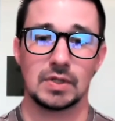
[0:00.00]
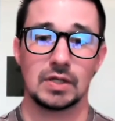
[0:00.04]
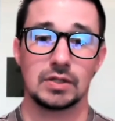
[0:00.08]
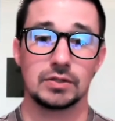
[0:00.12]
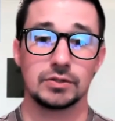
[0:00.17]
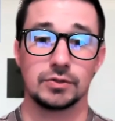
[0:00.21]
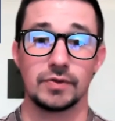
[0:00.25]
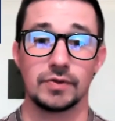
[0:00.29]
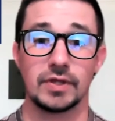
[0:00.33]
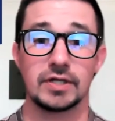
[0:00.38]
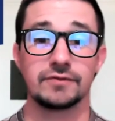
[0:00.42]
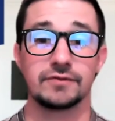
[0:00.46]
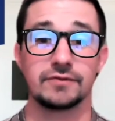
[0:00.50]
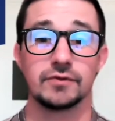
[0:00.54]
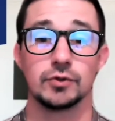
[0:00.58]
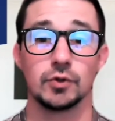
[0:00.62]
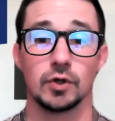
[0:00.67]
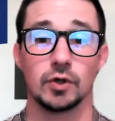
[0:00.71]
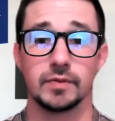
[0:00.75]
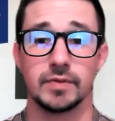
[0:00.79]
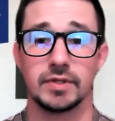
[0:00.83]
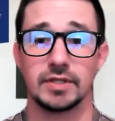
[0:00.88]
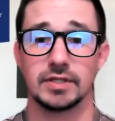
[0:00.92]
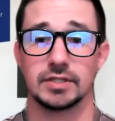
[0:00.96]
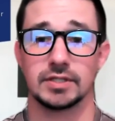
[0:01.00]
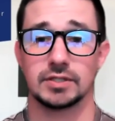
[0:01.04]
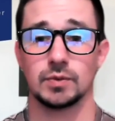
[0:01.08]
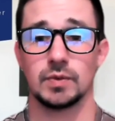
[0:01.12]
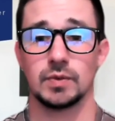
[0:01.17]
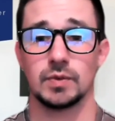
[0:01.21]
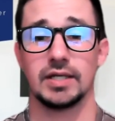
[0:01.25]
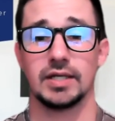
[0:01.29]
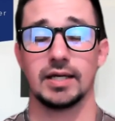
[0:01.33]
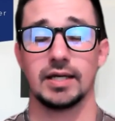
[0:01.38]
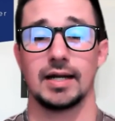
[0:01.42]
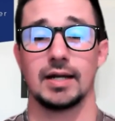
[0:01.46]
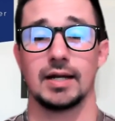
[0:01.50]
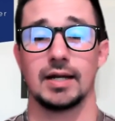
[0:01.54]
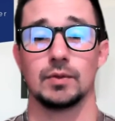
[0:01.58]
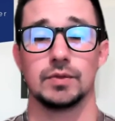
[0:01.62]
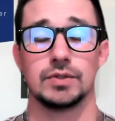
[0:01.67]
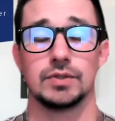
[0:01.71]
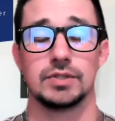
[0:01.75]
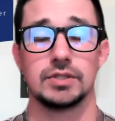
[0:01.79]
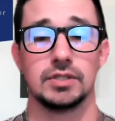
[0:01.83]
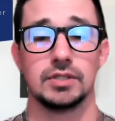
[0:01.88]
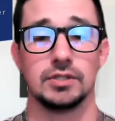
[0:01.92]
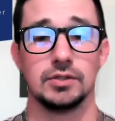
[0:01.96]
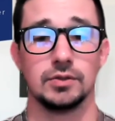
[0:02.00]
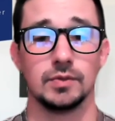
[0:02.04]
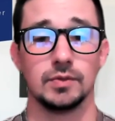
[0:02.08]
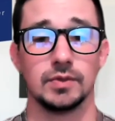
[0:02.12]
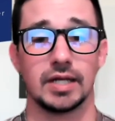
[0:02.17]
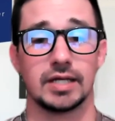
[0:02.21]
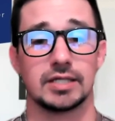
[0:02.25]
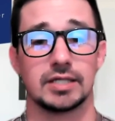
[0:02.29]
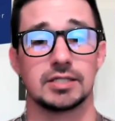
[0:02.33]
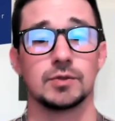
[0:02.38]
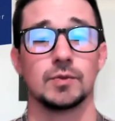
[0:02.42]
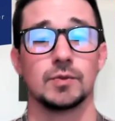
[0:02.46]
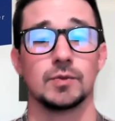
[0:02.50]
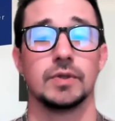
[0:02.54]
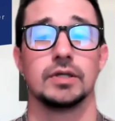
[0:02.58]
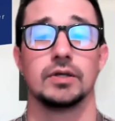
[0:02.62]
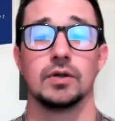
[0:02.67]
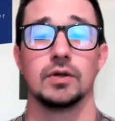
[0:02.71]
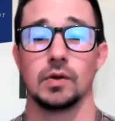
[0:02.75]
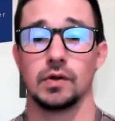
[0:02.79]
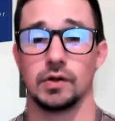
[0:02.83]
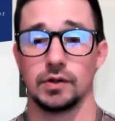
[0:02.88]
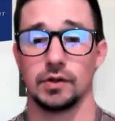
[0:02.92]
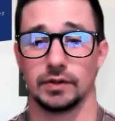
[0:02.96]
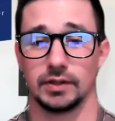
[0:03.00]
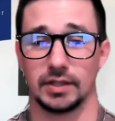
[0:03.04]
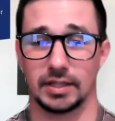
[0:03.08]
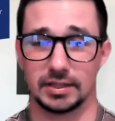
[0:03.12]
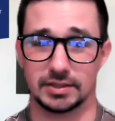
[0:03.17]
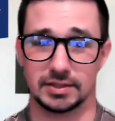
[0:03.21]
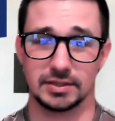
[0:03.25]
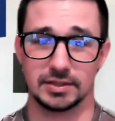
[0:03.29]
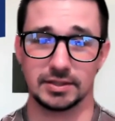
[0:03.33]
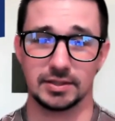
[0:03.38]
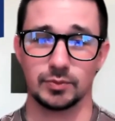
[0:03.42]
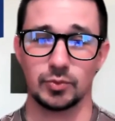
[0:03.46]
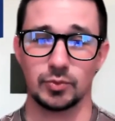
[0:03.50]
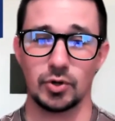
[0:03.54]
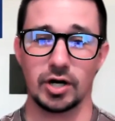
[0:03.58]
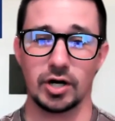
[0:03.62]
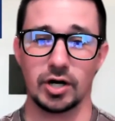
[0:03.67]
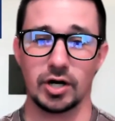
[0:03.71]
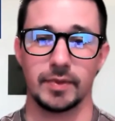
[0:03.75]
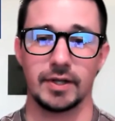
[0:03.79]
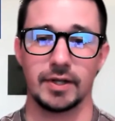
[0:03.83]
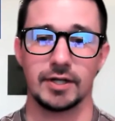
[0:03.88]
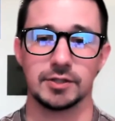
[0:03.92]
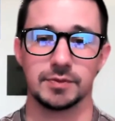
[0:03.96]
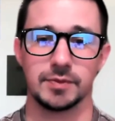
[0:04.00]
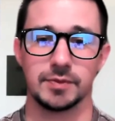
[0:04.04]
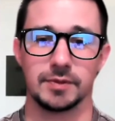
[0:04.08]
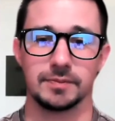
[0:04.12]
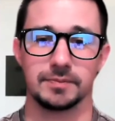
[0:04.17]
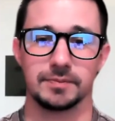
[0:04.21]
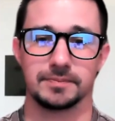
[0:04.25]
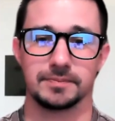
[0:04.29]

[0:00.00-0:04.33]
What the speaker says: So thanks for joining me this week, and I will see you next week on Lessons in Product Management.